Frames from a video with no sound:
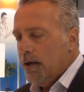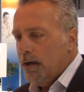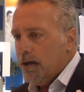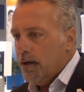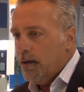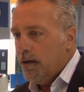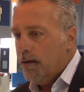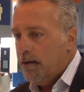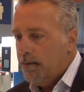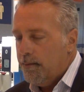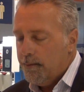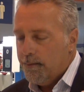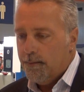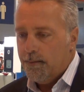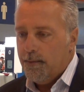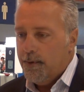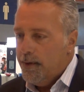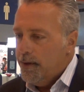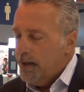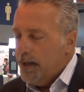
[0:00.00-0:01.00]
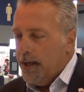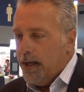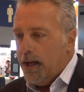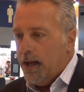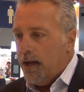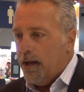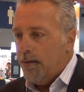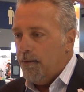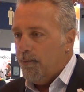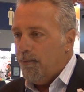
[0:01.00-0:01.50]

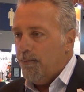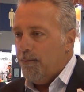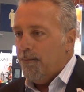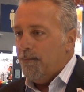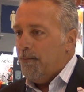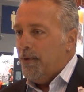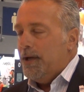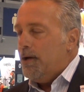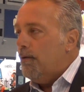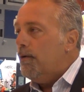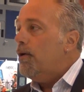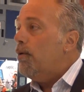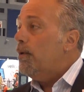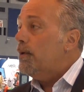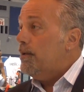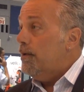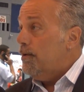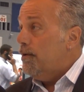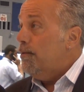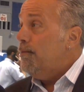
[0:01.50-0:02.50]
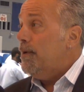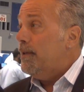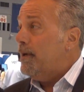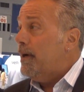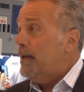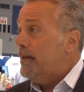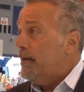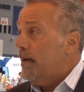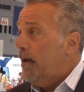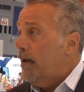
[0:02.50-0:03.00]
and we don't know what to do with
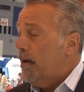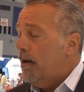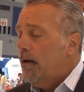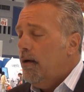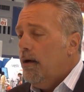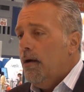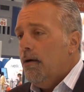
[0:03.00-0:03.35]
that data.